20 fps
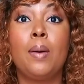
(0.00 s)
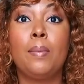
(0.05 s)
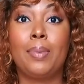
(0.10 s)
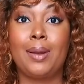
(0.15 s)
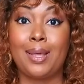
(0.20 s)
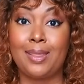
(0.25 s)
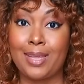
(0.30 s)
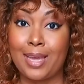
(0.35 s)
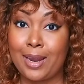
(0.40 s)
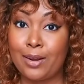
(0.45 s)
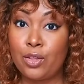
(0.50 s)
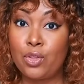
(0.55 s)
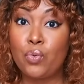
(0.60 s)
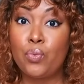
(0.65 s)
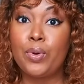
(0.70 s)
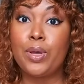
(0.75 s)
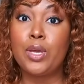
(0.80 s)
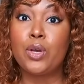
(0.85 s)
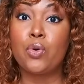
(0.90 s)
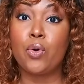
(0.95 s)
but at the end of the
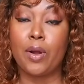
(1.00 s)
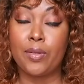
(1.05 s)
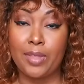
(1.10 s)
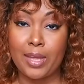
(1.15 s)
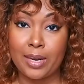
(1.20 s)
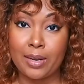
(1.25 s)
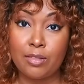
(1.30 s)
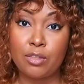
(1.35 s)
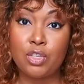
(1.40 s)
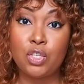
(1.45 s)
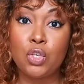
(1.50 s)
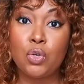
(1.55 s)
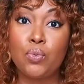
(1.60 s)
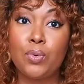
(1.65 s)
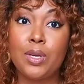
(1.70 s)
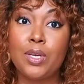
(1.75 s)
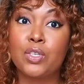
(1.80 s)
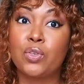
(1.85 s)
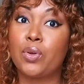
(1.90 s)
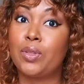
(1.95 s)
week or at the end of the 2
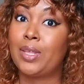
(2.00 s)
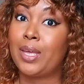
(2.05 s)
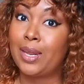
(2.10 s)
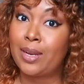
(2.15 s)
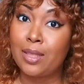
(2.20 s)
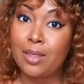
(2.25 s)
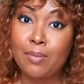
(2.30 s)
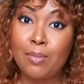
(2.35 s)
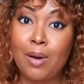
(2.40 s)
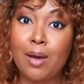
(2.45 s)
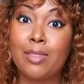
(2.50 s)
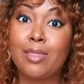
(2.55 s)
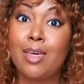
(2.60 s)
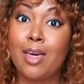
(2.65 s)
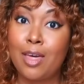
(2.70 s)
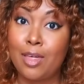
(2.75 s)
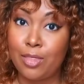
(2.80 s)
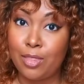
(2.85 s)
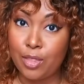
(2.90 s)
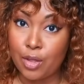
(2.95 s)
weeks or at the end of the month,
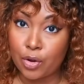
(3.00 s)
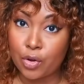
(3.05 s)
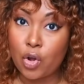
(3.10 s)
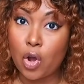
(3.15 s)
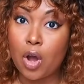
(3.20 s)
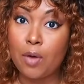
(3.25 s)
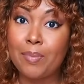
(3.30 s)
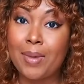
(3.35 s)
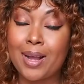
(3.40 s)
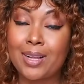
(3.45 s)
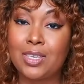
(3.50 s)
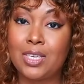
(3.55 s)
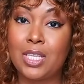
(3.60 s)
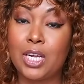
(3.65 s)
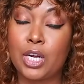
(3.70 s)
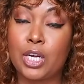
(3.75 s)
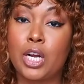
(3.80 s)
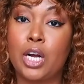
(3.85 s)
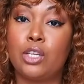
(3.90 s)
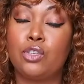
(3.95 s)
they're going back to
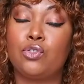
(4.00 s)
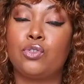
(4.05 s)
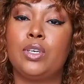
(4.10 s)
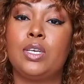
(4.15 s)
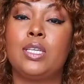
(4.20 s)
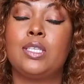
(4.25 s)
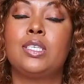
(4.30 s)
their country.